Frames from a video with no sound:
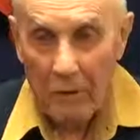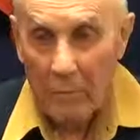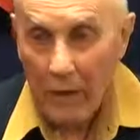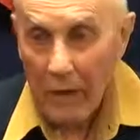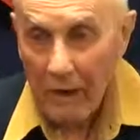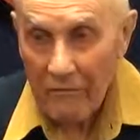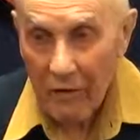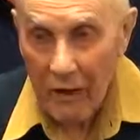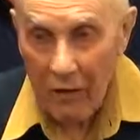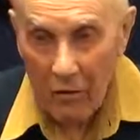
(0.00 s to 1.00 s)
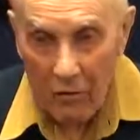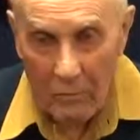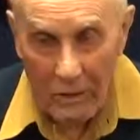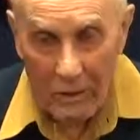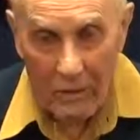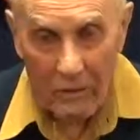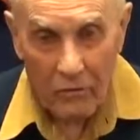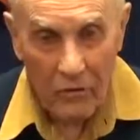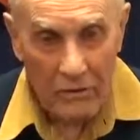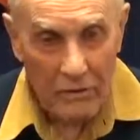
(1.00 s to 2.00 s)
But what did I fly home in?
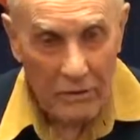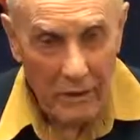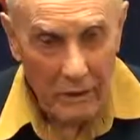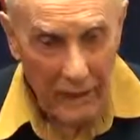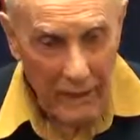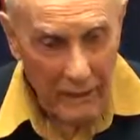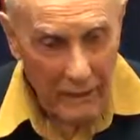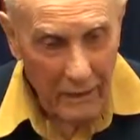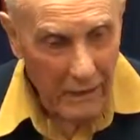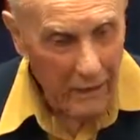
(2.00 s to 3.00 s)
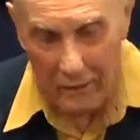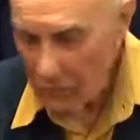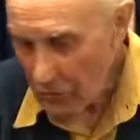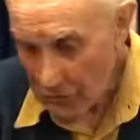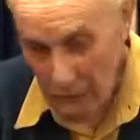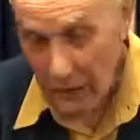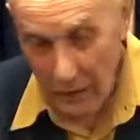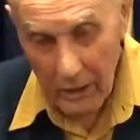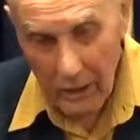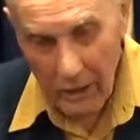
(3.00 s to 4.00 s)
Across the Atlantic? Across
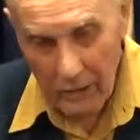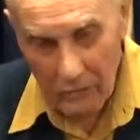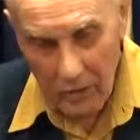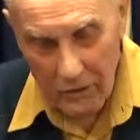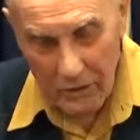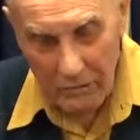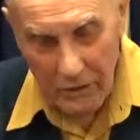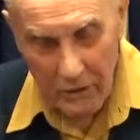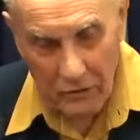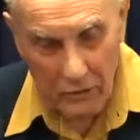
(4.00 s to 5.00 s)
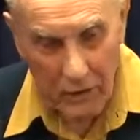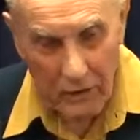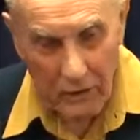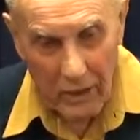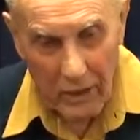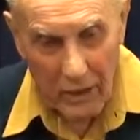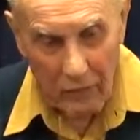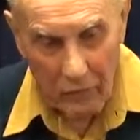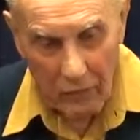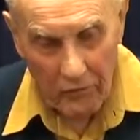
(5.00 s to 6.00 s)
the Mediterranean,
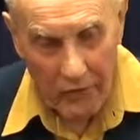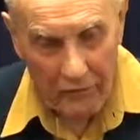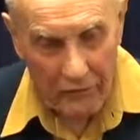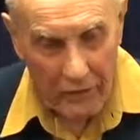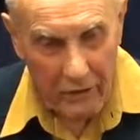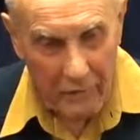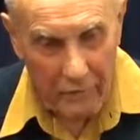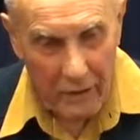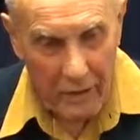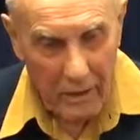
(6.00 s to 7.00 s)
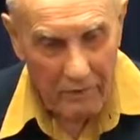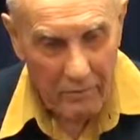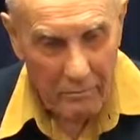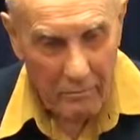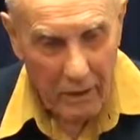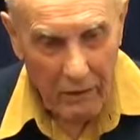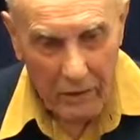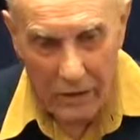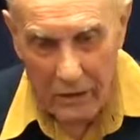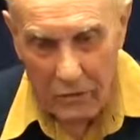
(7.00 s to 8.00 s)
North Africa, from
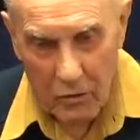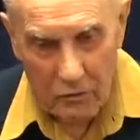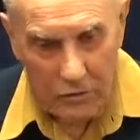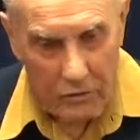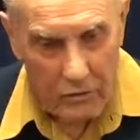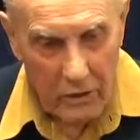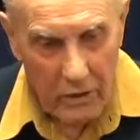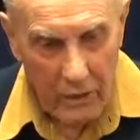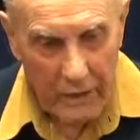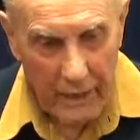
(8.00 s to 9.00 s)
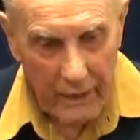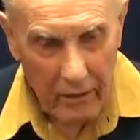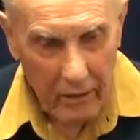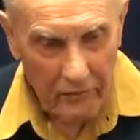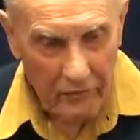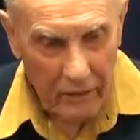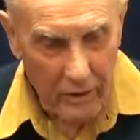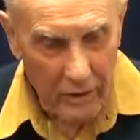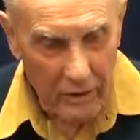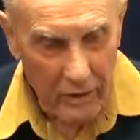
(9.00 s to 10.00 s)
Marrakesh over to Dakar,
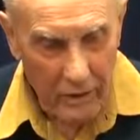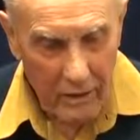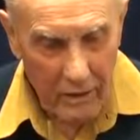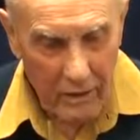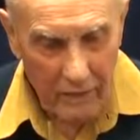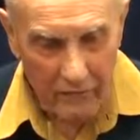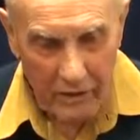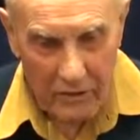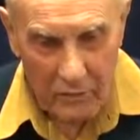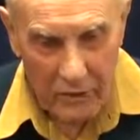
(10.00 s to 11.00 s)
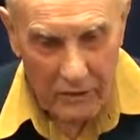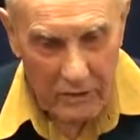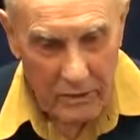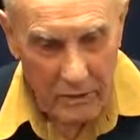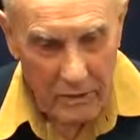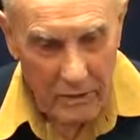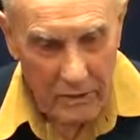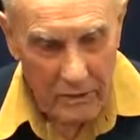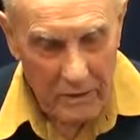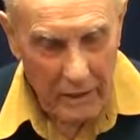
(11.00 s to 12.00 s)
French West
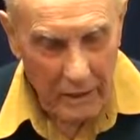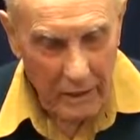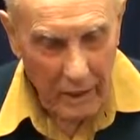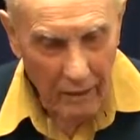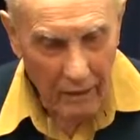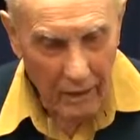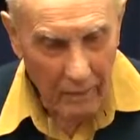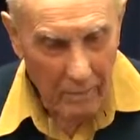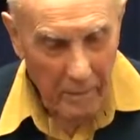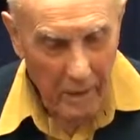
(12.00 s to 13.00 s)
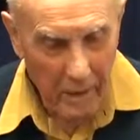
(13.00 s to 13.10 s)
Senegal there.